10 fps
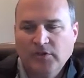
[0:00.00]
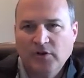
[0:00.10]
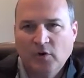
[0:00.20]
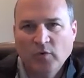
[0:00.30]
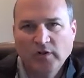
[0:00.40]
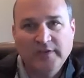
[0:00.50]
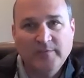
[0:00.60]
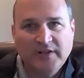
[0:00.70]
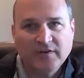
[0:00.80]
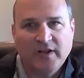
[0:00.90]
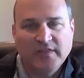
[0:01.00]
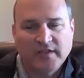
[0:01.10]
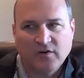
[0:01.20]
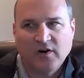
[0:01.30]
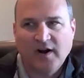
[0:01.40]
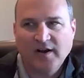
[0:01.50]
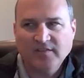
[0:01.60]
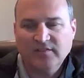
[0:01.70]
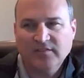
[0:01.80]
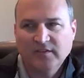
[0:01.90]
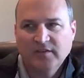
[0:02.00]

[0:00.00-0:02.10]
really meet around the cross,